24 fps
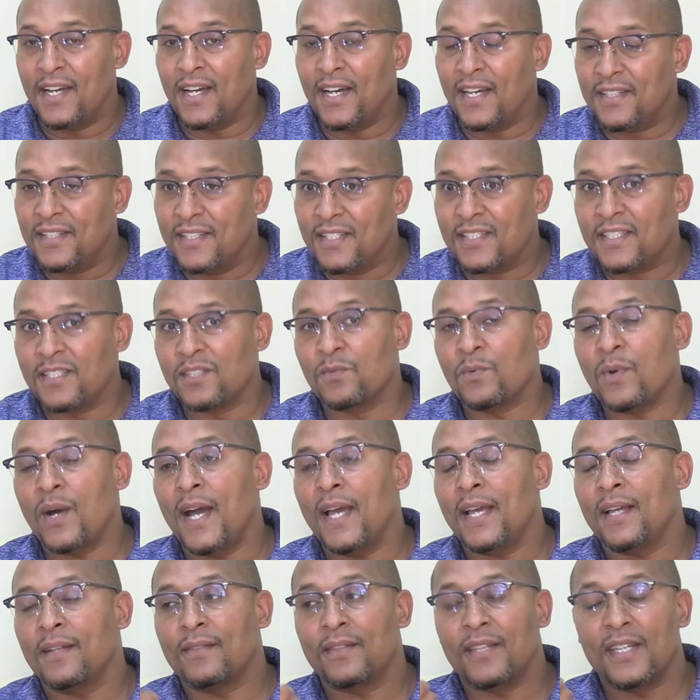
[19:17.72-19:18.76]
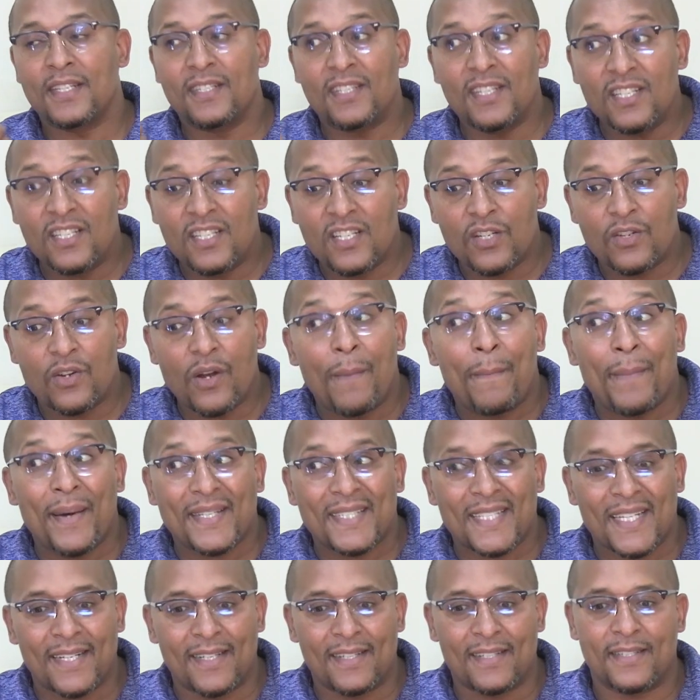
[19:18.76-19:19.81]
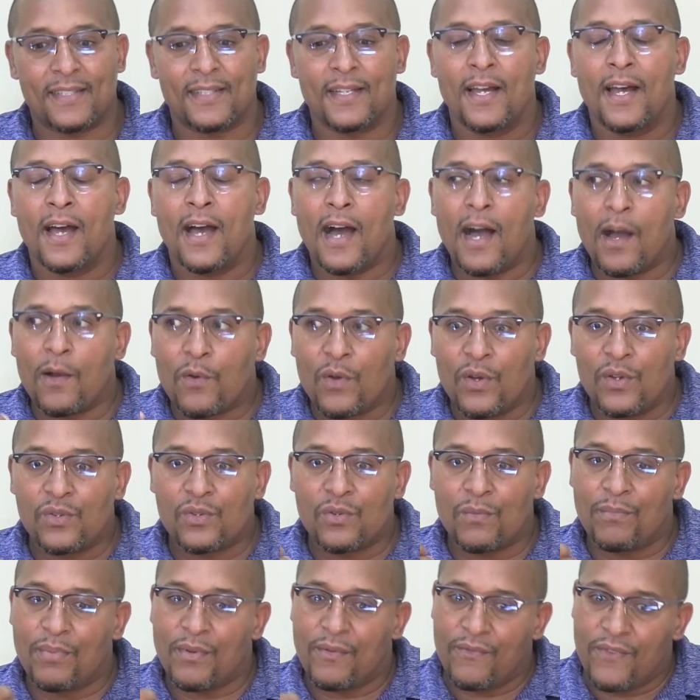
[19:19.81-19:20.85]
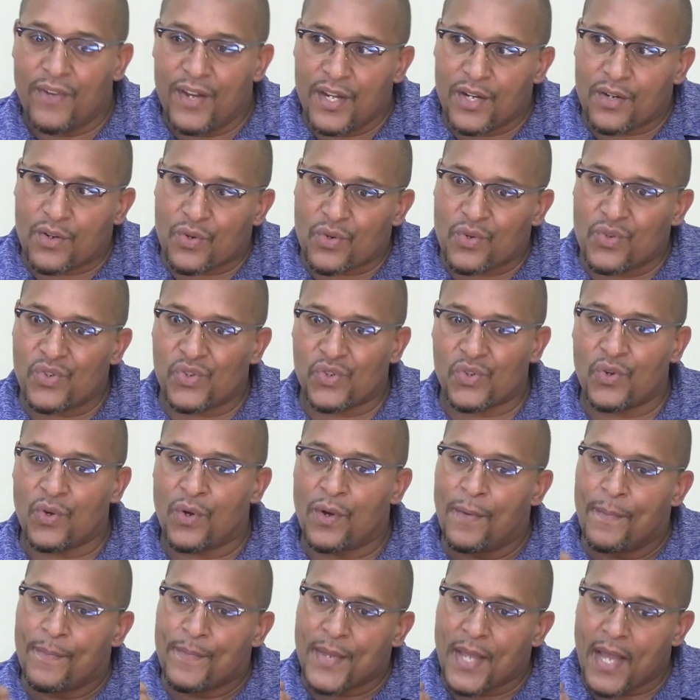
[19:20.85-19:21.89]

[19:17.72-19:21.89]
And this is why the digital ambassadors are going to be very crucial